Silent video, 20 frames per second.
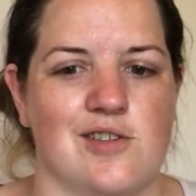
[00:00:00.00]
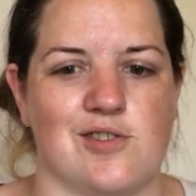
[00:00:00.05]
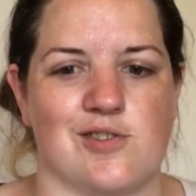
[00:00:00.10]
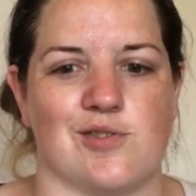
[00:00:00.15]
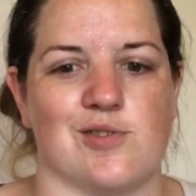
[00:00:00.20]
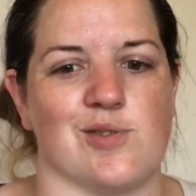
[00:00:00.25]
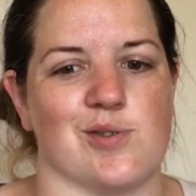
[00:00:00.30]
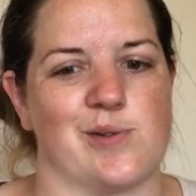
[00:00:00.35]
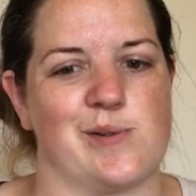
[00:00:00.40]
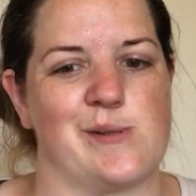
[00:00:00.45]

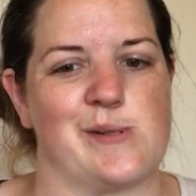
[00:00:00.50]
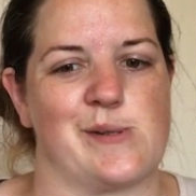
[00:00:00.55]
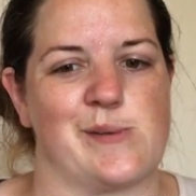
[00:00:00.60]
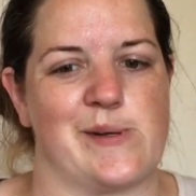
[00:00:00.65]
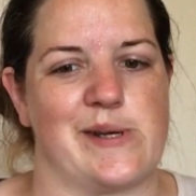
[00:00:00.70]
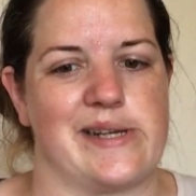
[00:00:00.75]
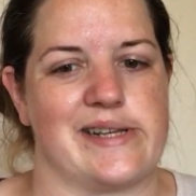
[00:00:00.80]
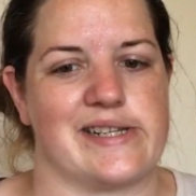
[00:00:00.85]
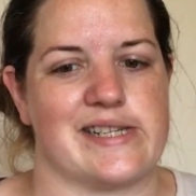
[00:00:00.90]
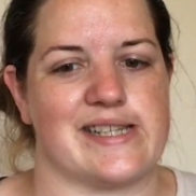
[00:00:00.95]
Short and
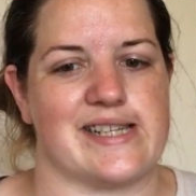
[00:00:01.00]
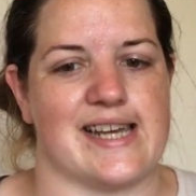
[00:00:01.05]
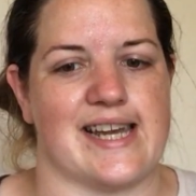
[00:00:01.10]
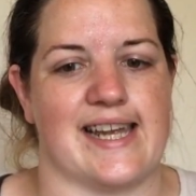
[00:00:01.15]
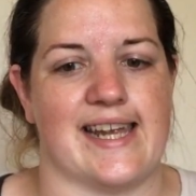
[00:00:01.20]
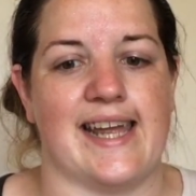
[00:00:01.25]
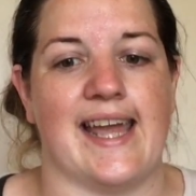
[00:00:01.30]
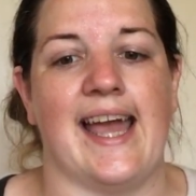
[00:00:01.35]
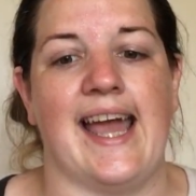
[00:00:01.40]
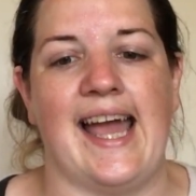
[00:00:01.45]
sweet
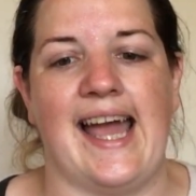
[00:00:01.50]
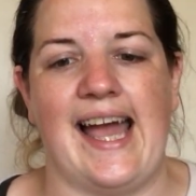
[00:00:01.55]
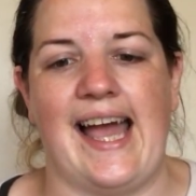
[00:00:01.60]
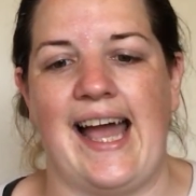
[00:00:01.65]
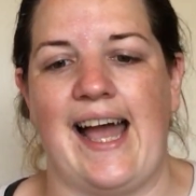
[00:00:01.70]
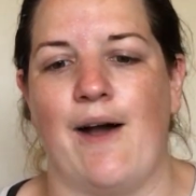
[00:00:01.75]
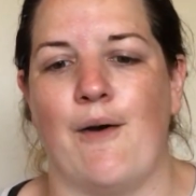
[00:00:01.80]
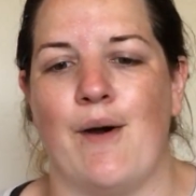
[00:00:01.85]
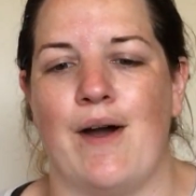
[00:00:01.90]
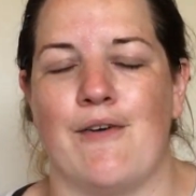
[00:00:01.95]
today.
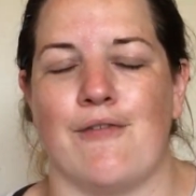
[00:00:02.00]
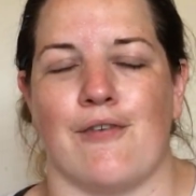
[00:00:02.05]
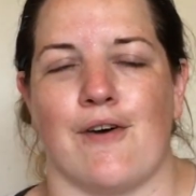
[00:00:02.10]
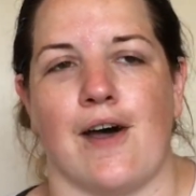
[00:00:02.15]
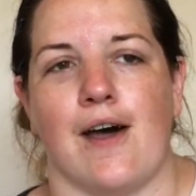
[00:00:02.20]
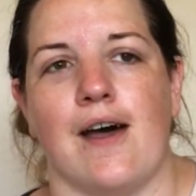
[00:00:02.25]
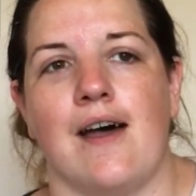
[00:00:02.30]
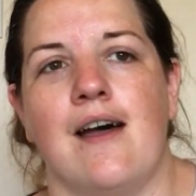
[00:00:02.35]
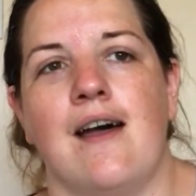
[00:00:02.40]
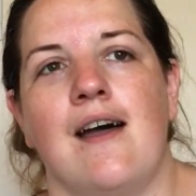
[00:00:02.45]

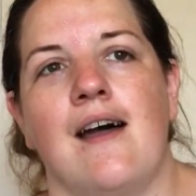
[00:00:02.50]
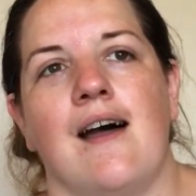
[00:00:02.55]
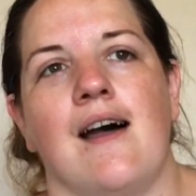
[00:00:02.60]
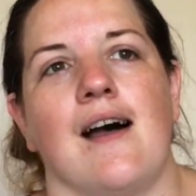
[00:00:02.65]
However,